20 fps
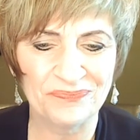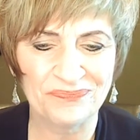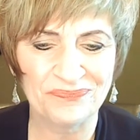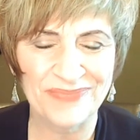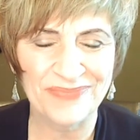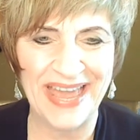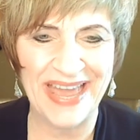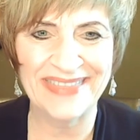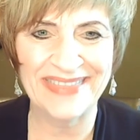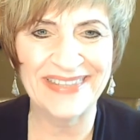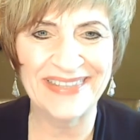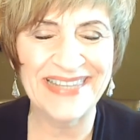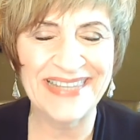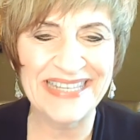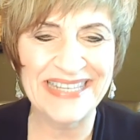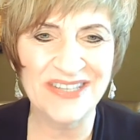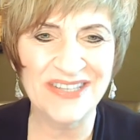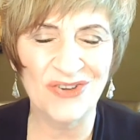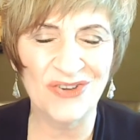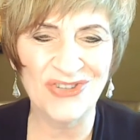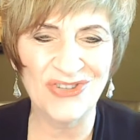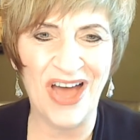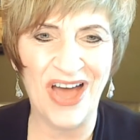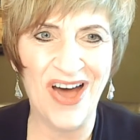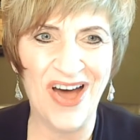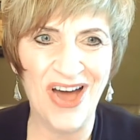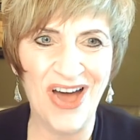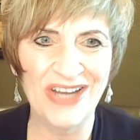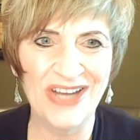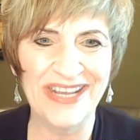And the list goes
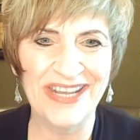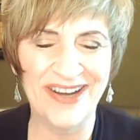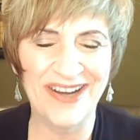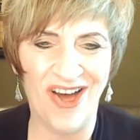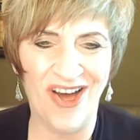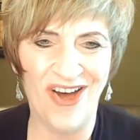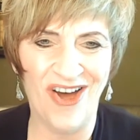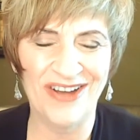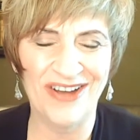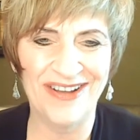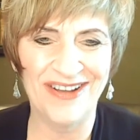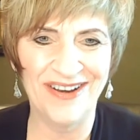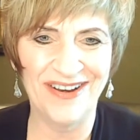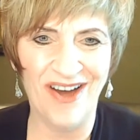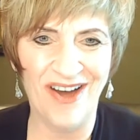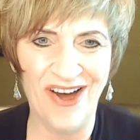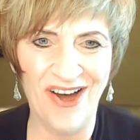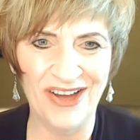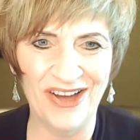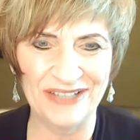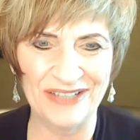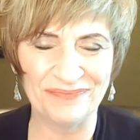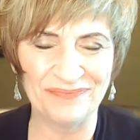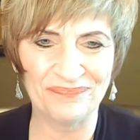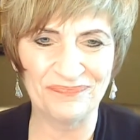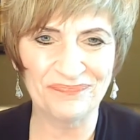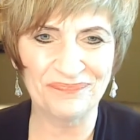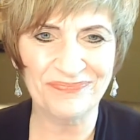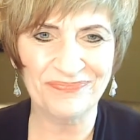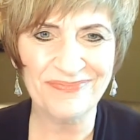on and on and on
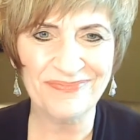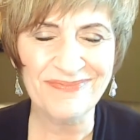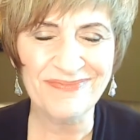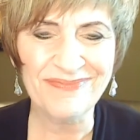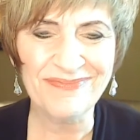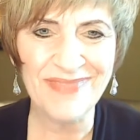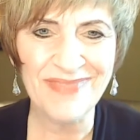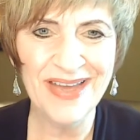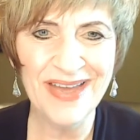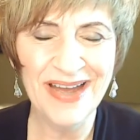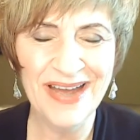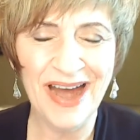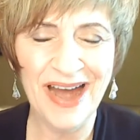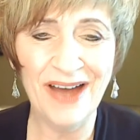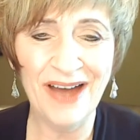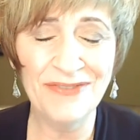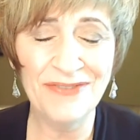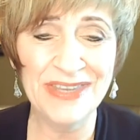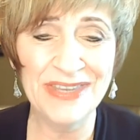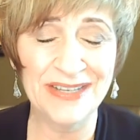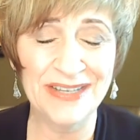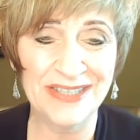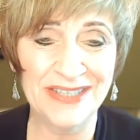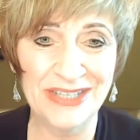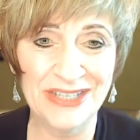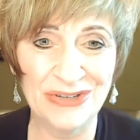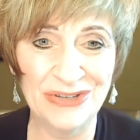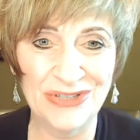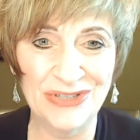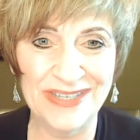of the
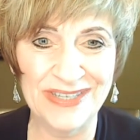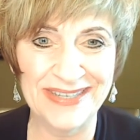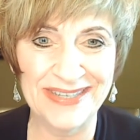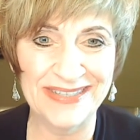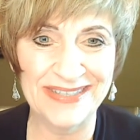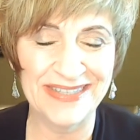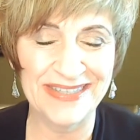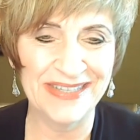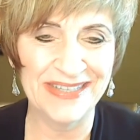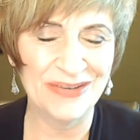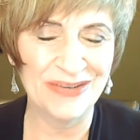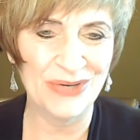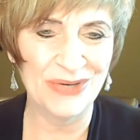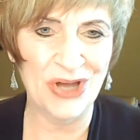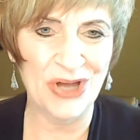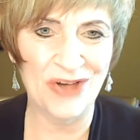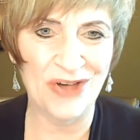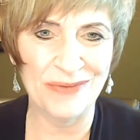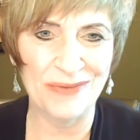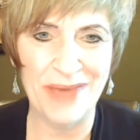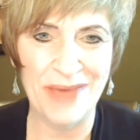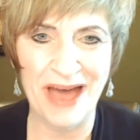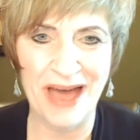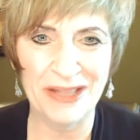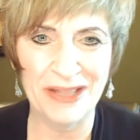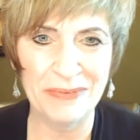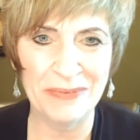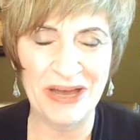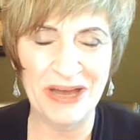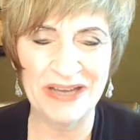excuses. We call them
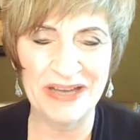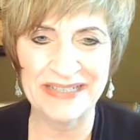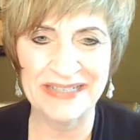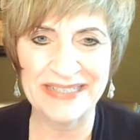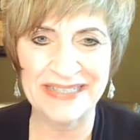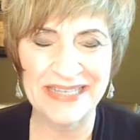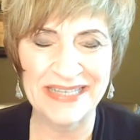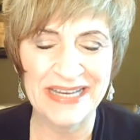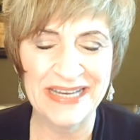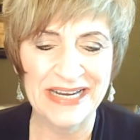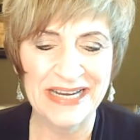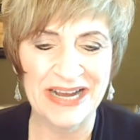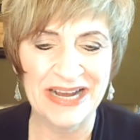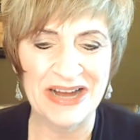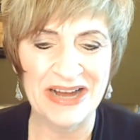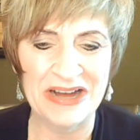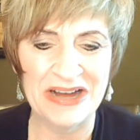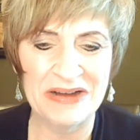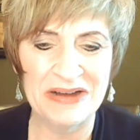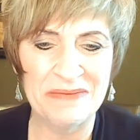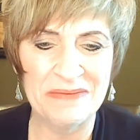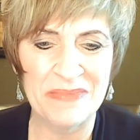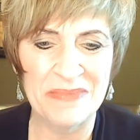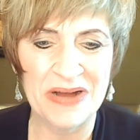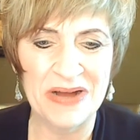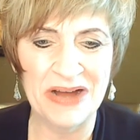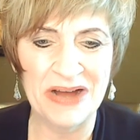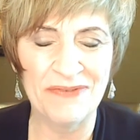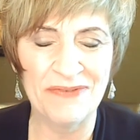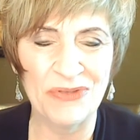alibis,
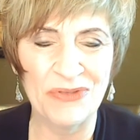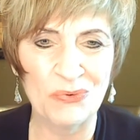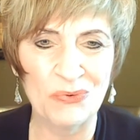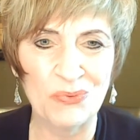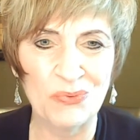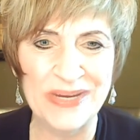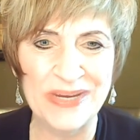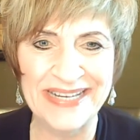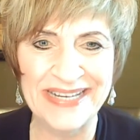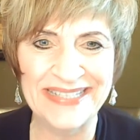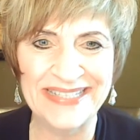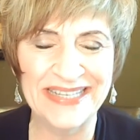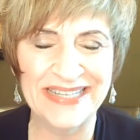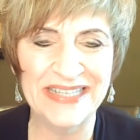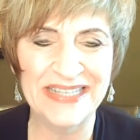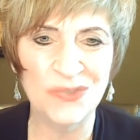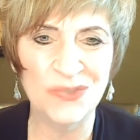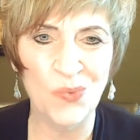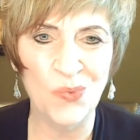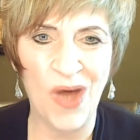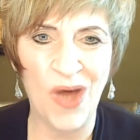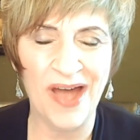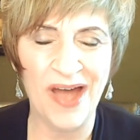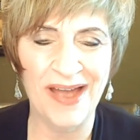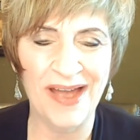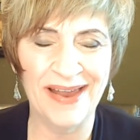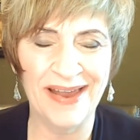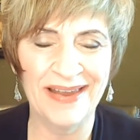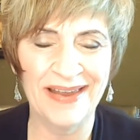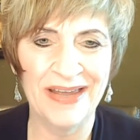of the reasons
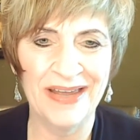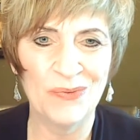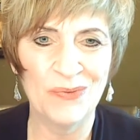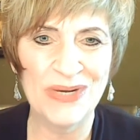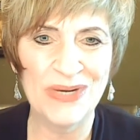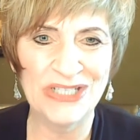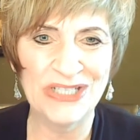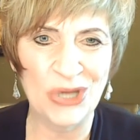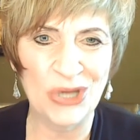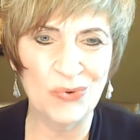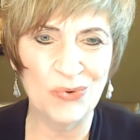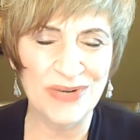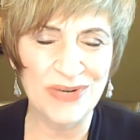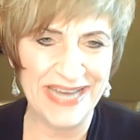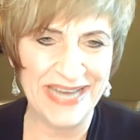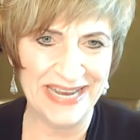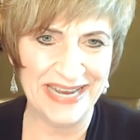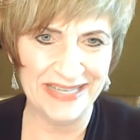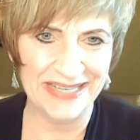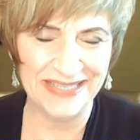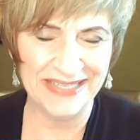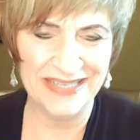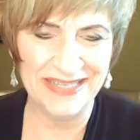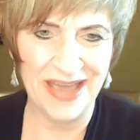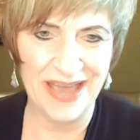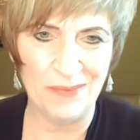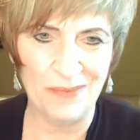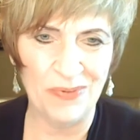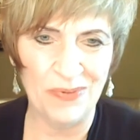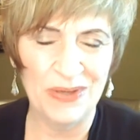why we don't take a
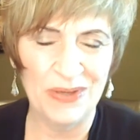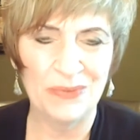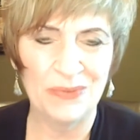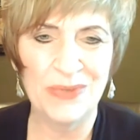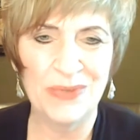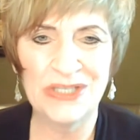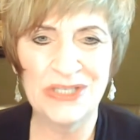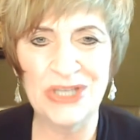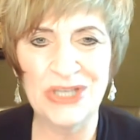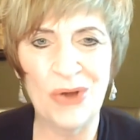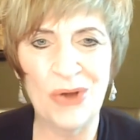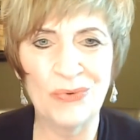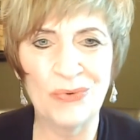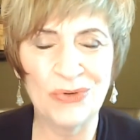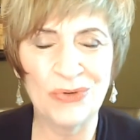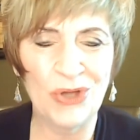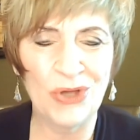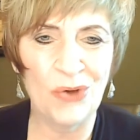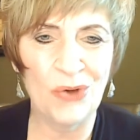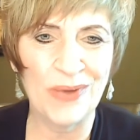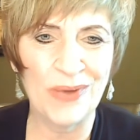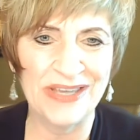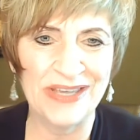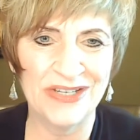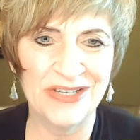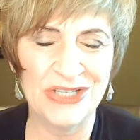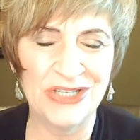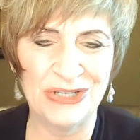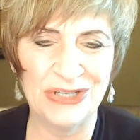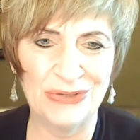step. We don't go
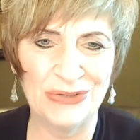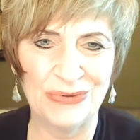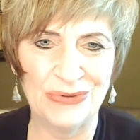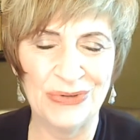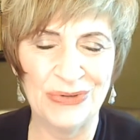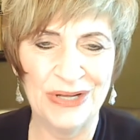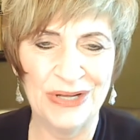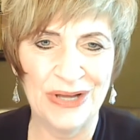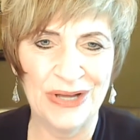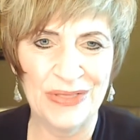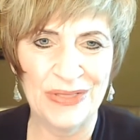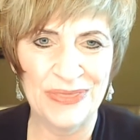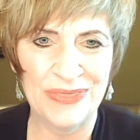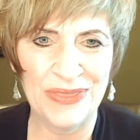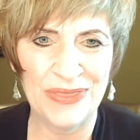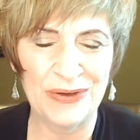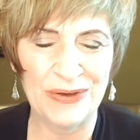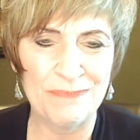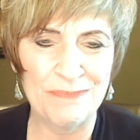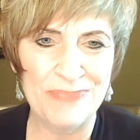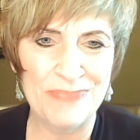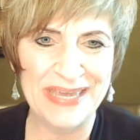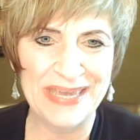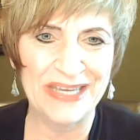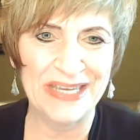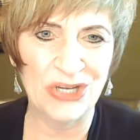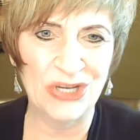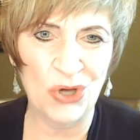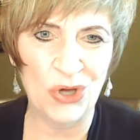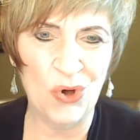into the
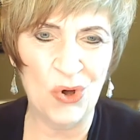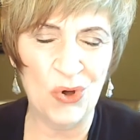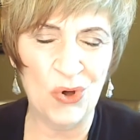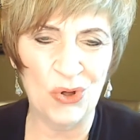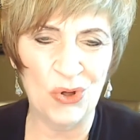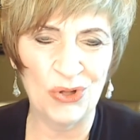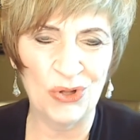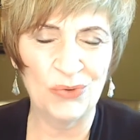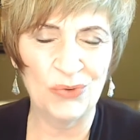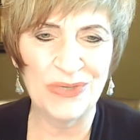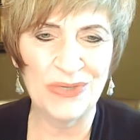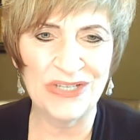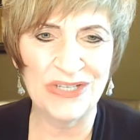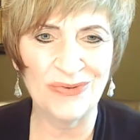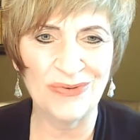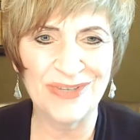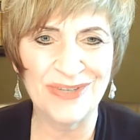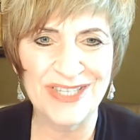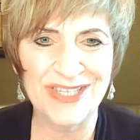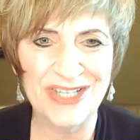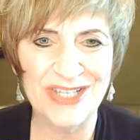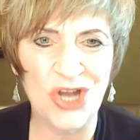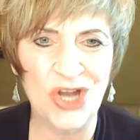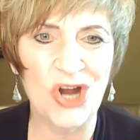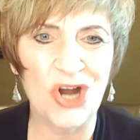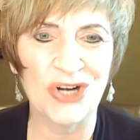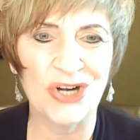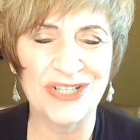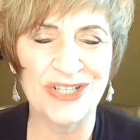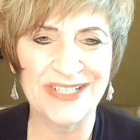big goal. We don't
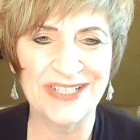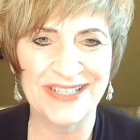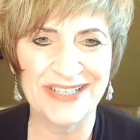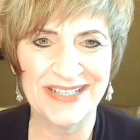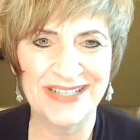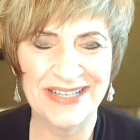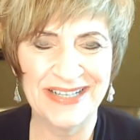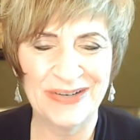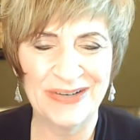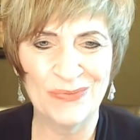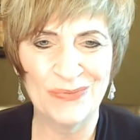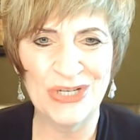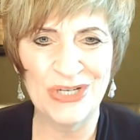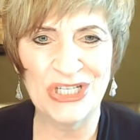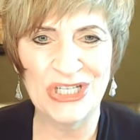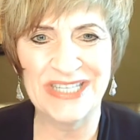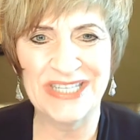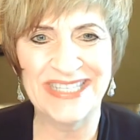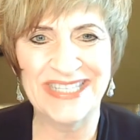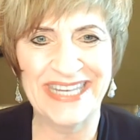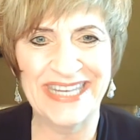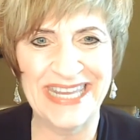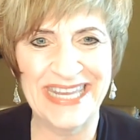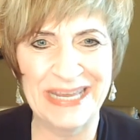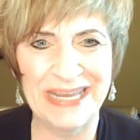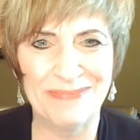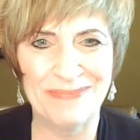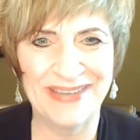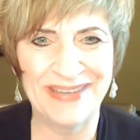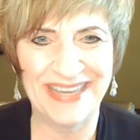start. We just
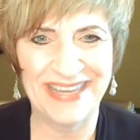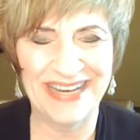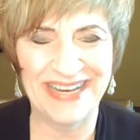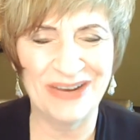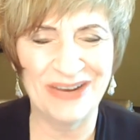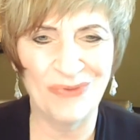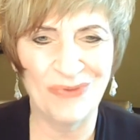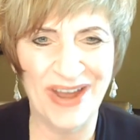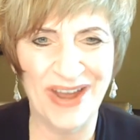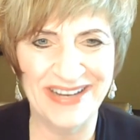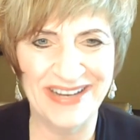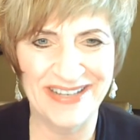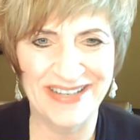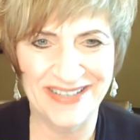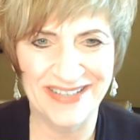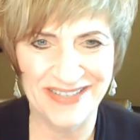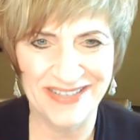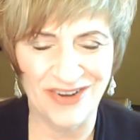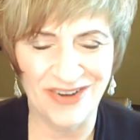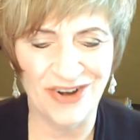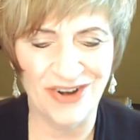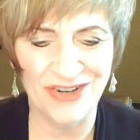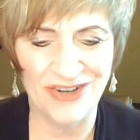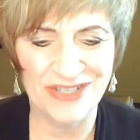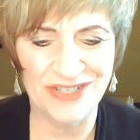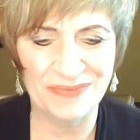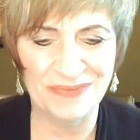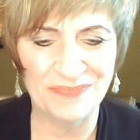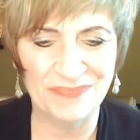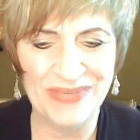keep getting ready to
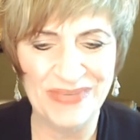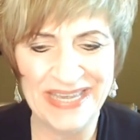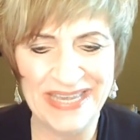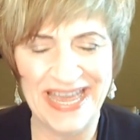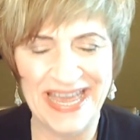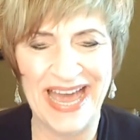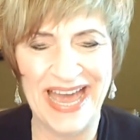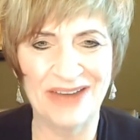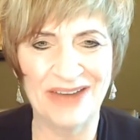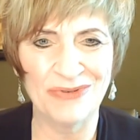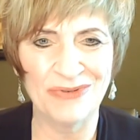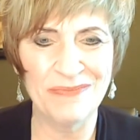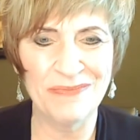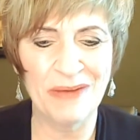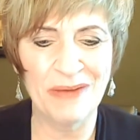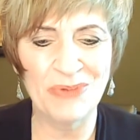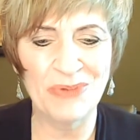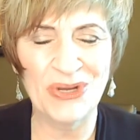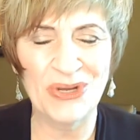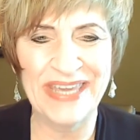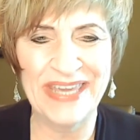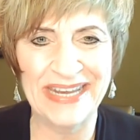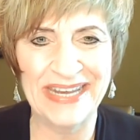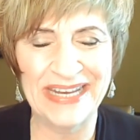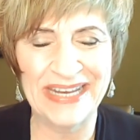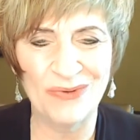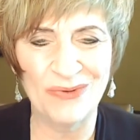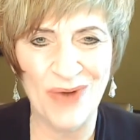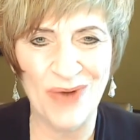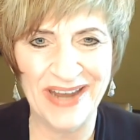start. And remember,
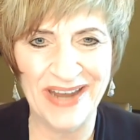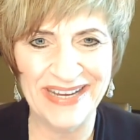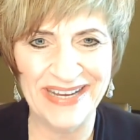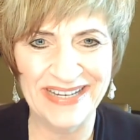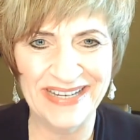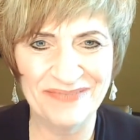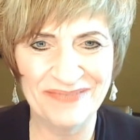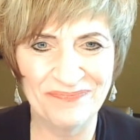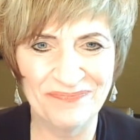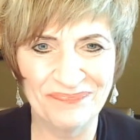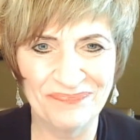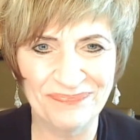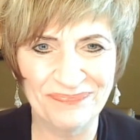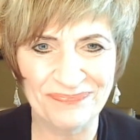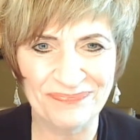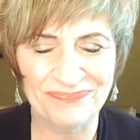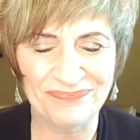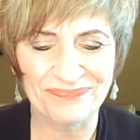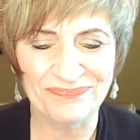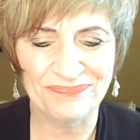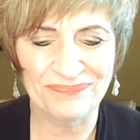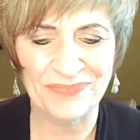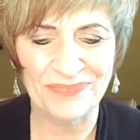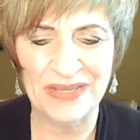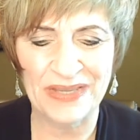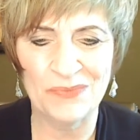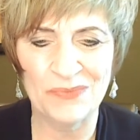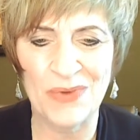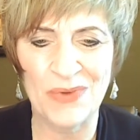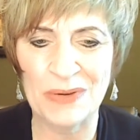getting ready,
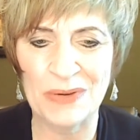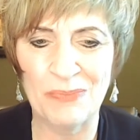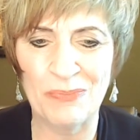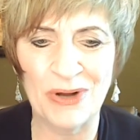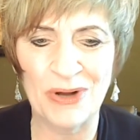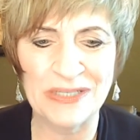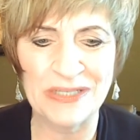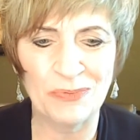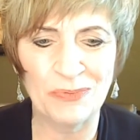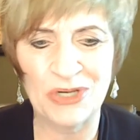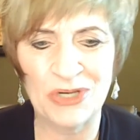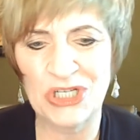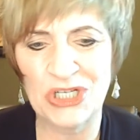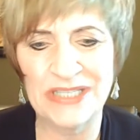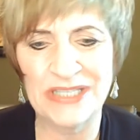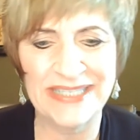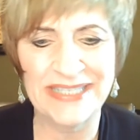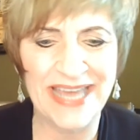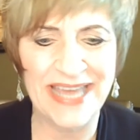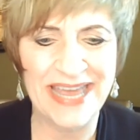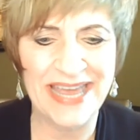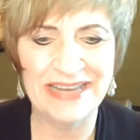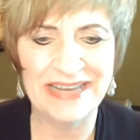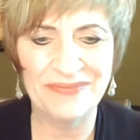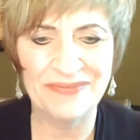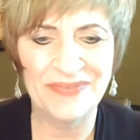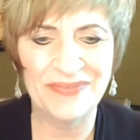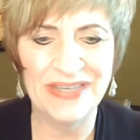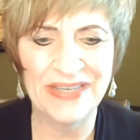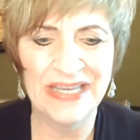what did Price Pritchett
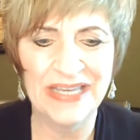say?